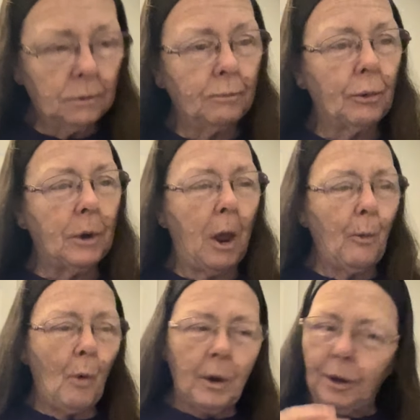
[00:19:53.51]
But I
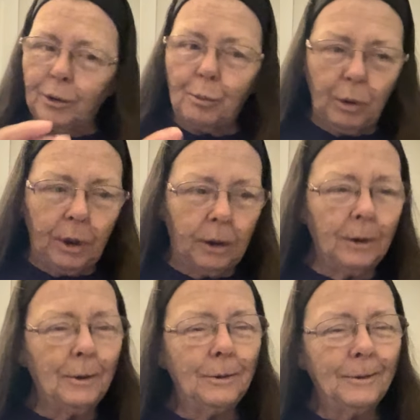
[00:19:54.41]
want it to be
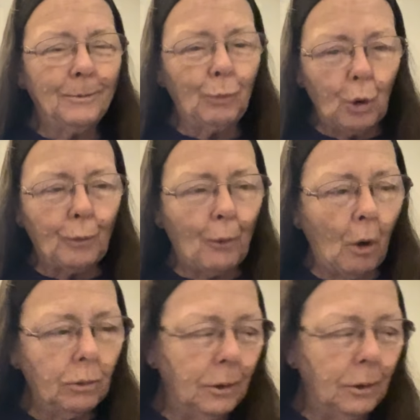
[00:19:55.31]
beautiful.